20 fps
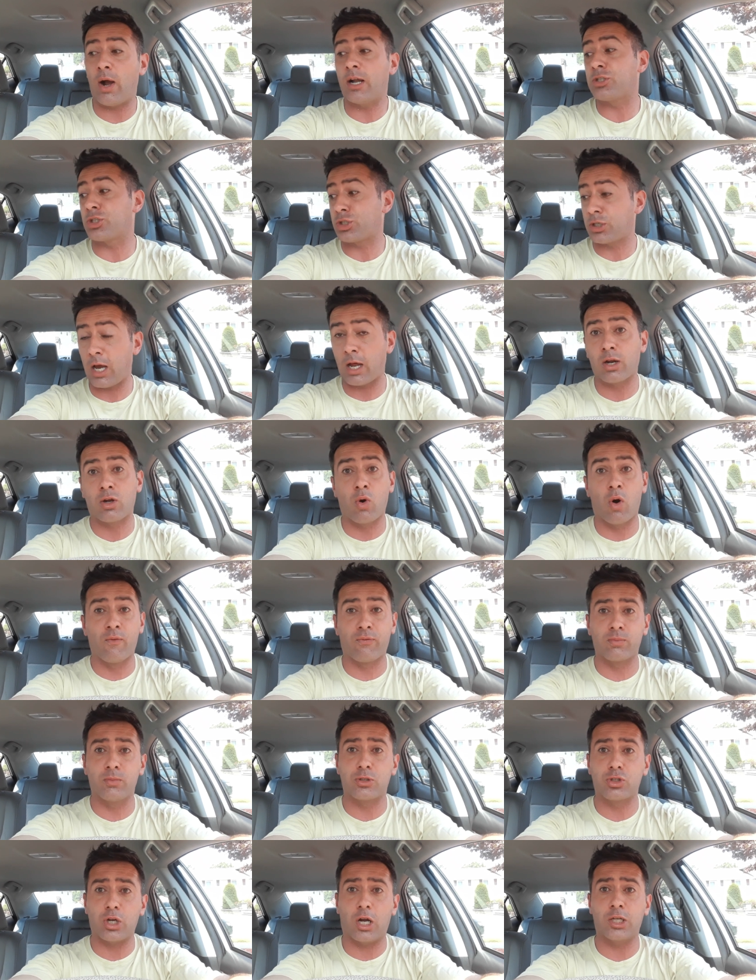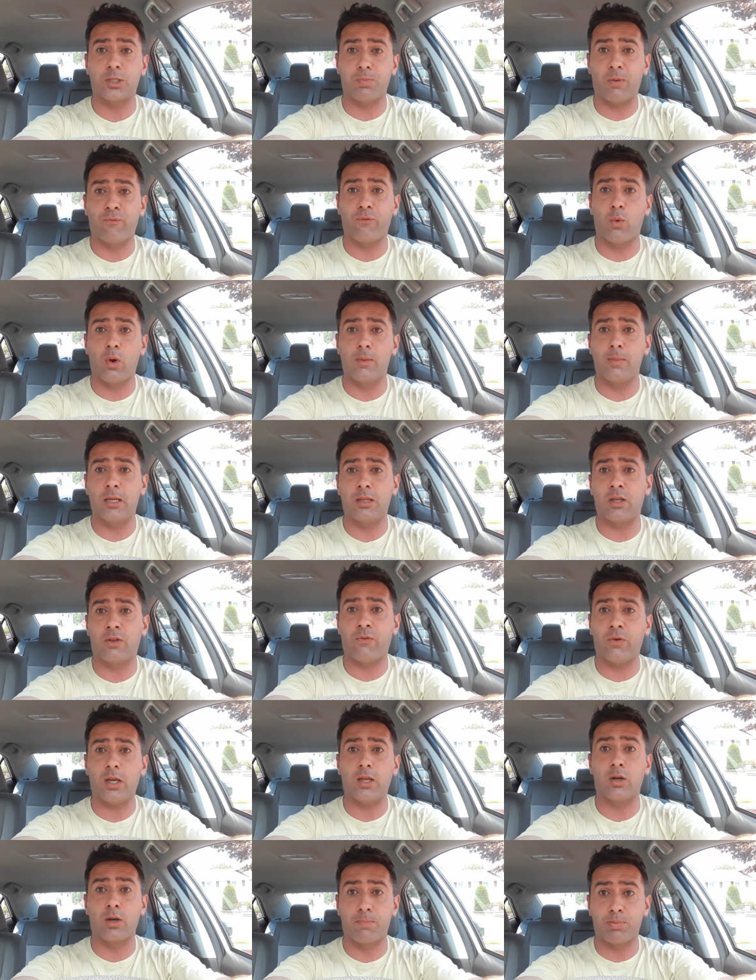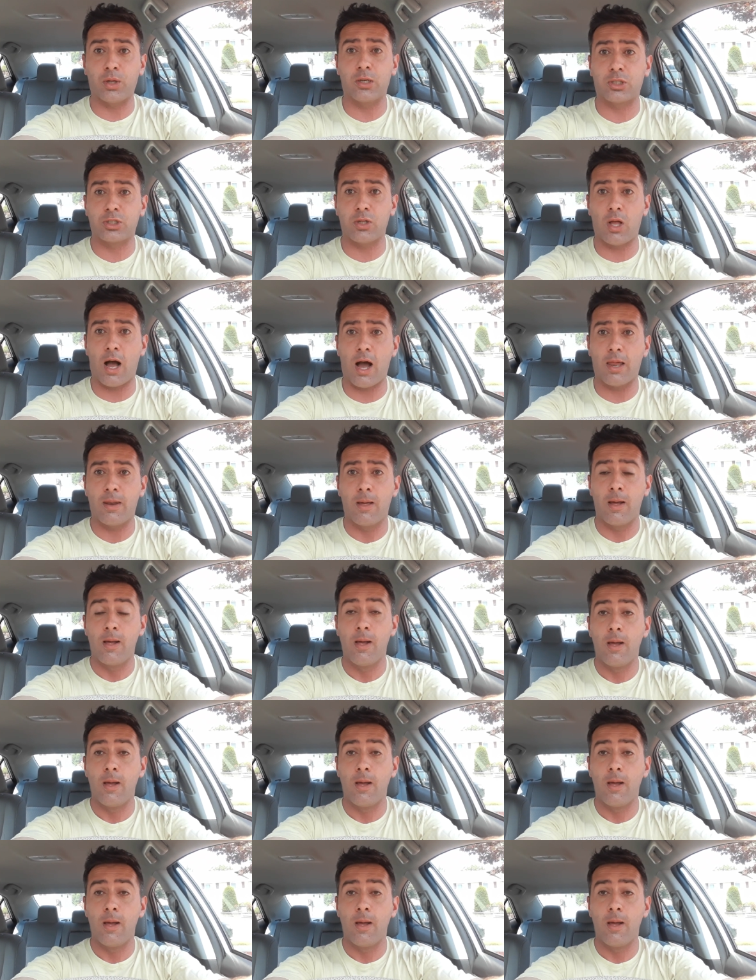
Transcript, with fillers: I just got a call from the Giants before I made this video to play slot.